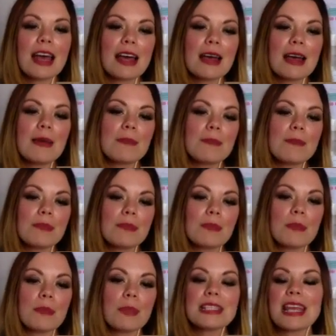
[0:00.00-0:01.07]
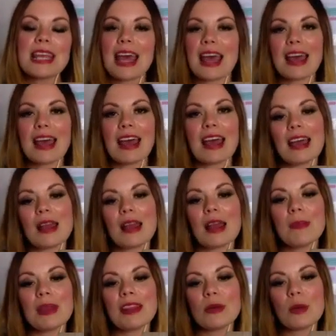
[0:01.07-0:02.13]
But yeah,
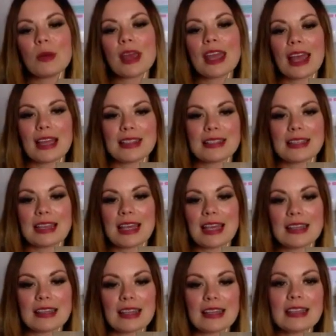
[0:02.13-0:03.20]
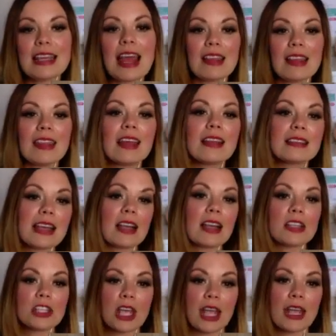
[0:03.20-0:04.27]
I mean, the way I see it, that yeah, things
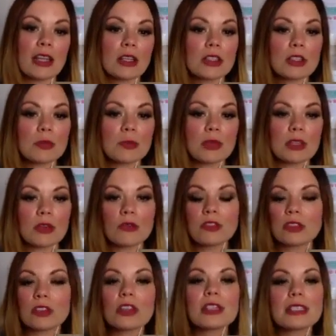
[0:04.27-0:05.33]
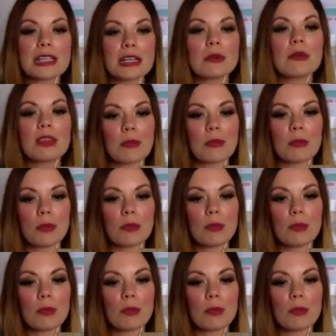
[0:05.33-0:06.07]
can change, but you've just got to deal with them